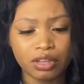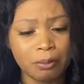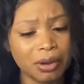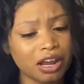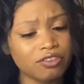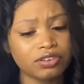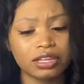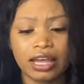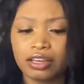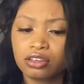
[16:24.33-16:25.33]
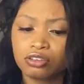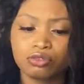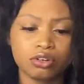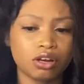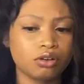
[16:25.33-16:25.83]
But I feel like, you
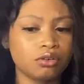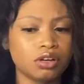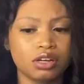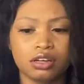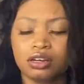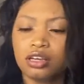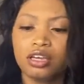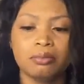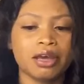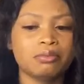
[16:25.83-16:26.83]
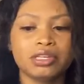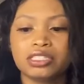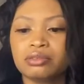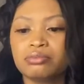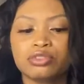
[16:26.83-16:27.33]
know, it might be
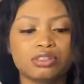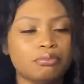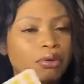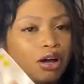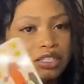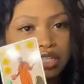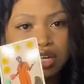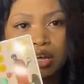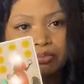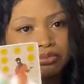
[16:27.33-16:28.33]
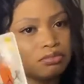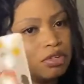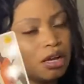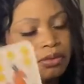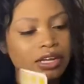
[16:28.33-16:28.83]
some bossing up
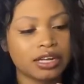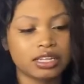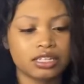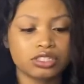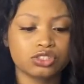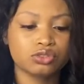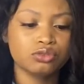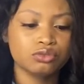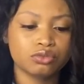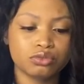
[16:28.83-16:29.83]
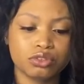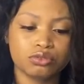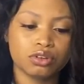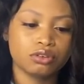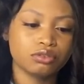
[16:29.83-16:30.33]
coming out of this too. You
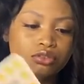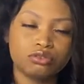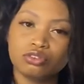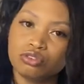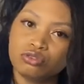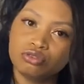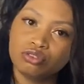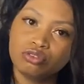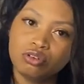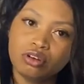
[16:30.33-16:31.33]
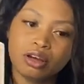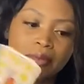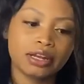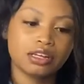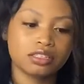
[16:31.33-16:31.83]
know, you gonna come
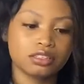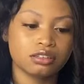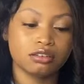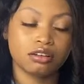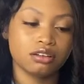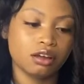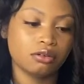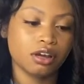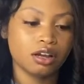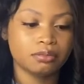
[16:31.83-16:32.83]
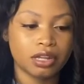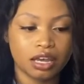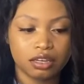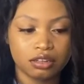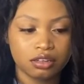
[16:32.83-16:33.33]
out of this glowed up
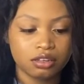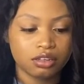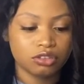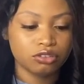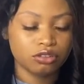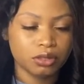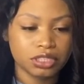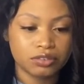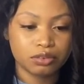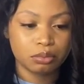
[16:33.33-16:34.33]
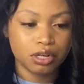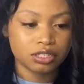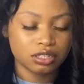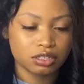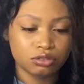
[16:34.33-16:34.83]
like, you know, a different
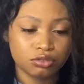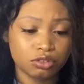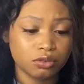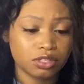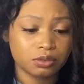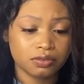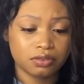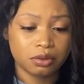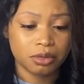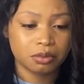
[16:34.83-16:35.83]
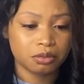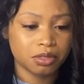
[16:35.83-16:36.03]
person than who you was before, baby.